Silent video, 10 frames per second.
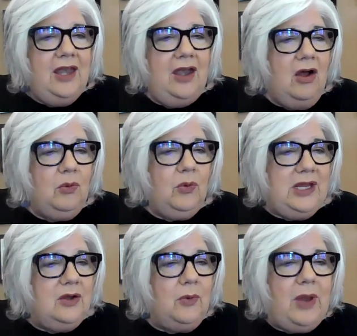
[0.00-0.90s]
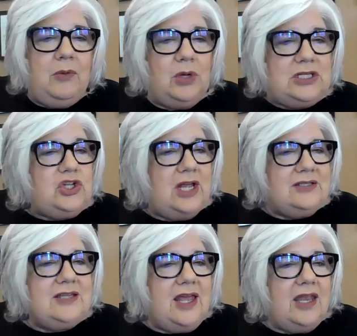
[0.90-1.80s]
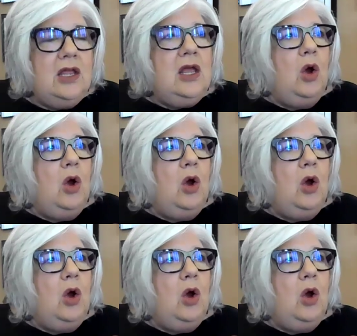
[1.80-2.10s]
and I'll reiterate what Jess said,